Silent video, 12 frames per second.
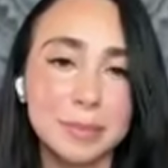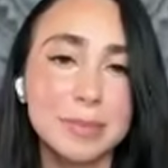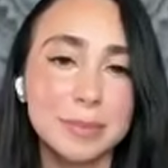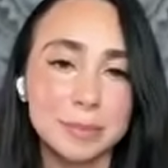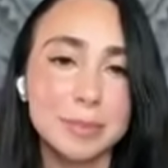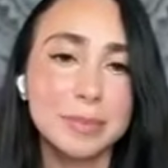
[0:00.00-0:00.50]

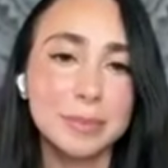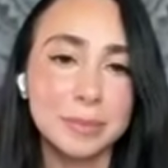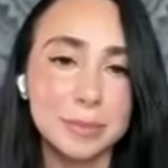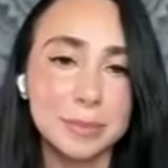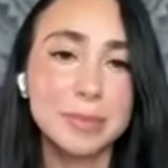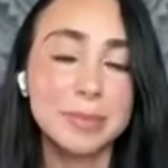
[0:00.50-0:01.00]
And then it's
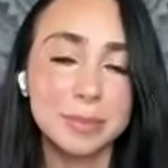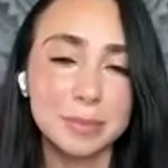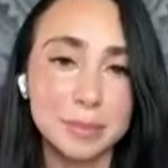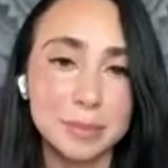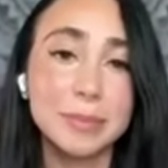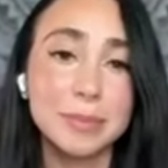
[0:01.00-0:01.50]
our job to go,
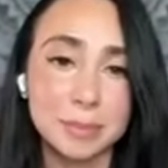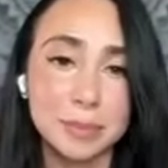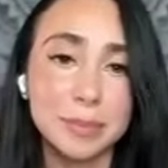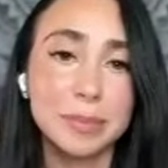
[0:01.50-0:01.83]
okay,